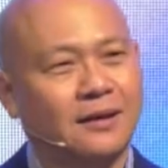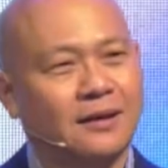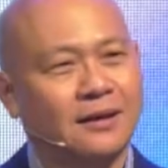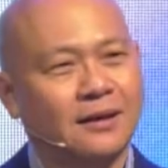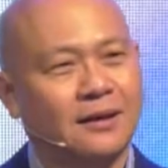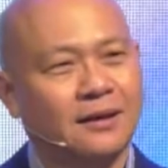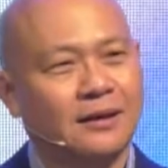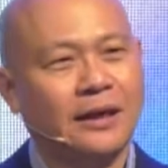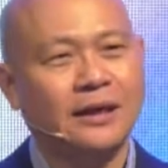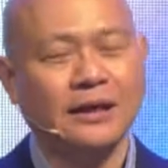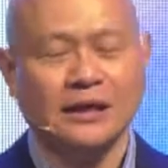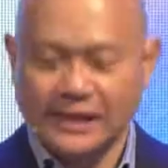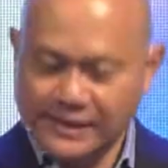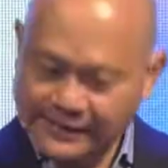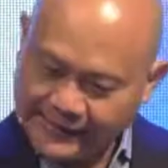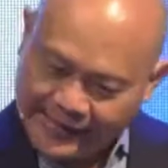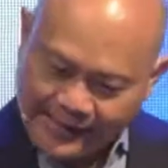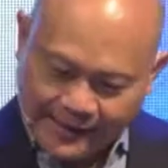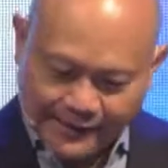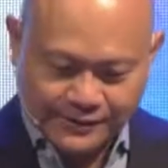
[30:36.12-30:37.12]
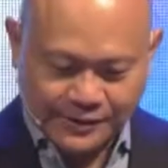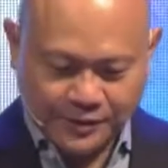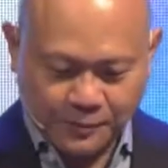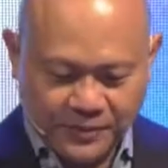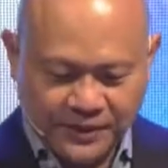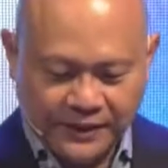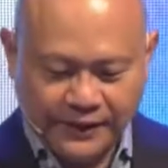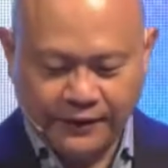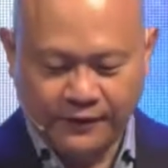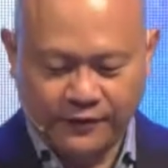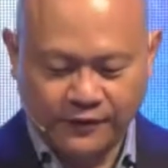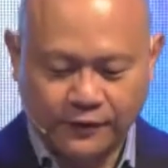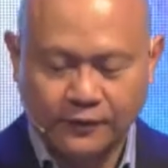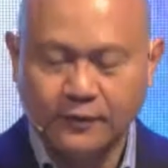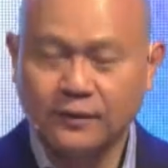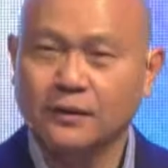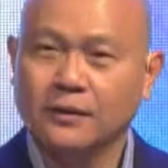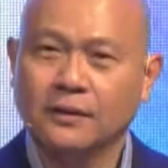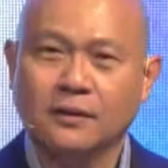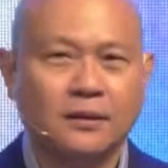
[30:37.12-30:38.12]
Okay, in his heart, he believes,
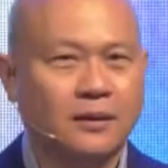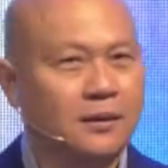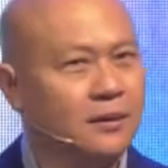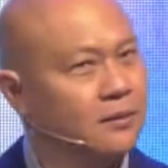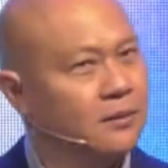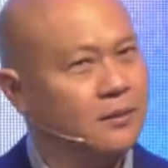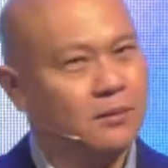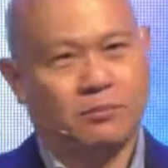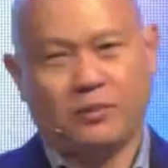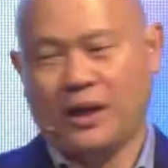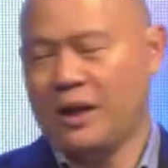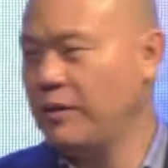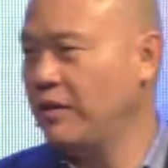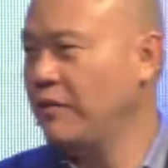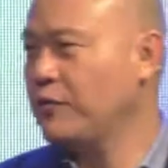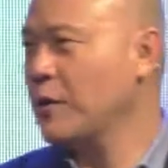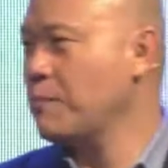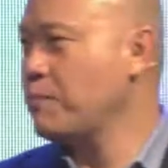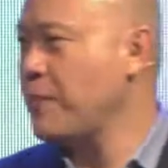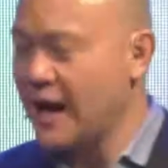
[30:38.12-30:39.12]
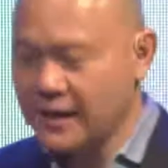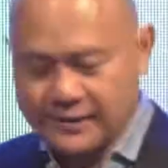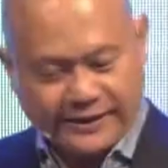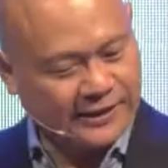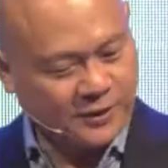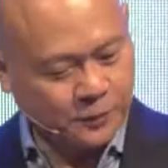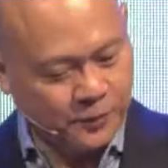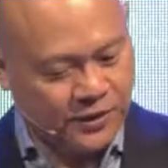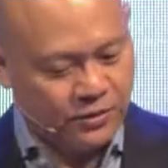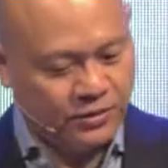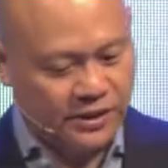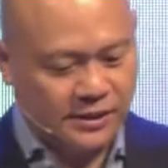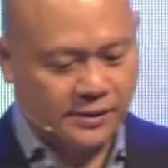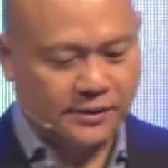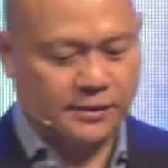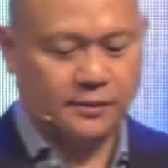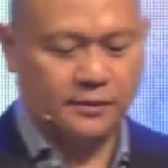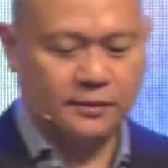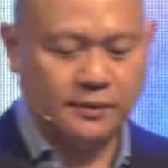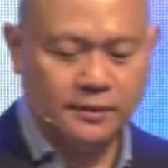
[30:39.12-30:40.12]
maybe from past
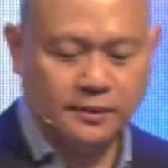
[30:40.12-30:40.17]
experience,